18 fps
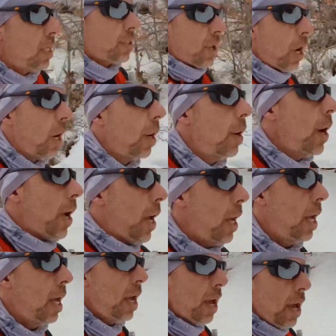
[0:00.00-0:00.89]
So,
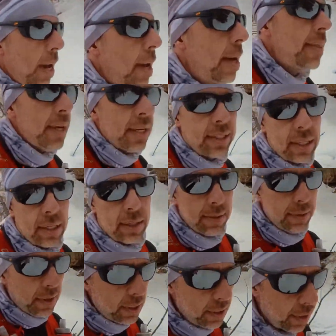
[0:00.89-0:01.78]
and
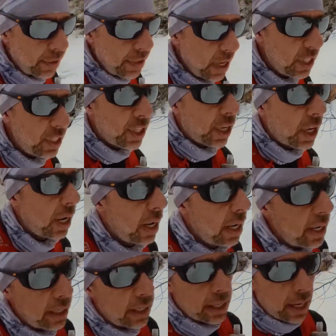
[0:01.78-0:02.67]
these are things you're
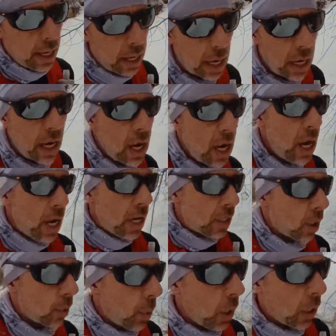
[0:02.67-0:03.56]
gonna need
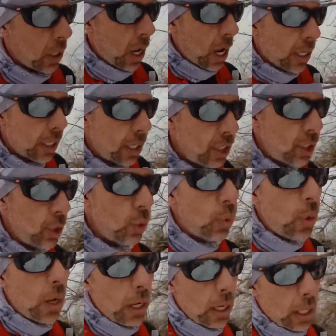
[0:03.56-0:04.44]
to work on,
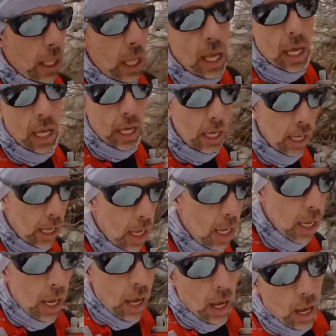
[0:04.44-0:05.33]
because you will
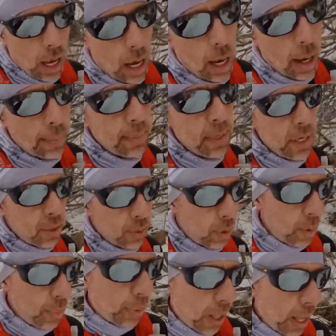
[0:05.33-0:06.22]

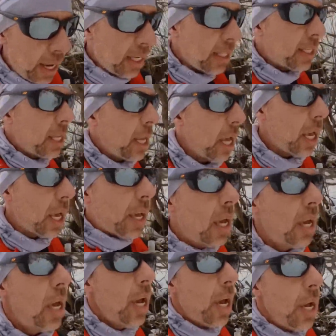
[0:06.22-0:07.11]
need to replace
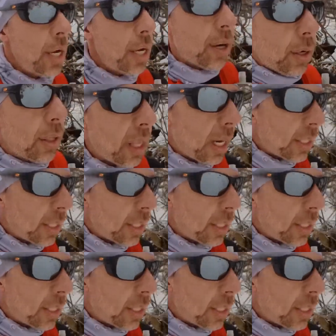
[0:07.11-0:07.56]
your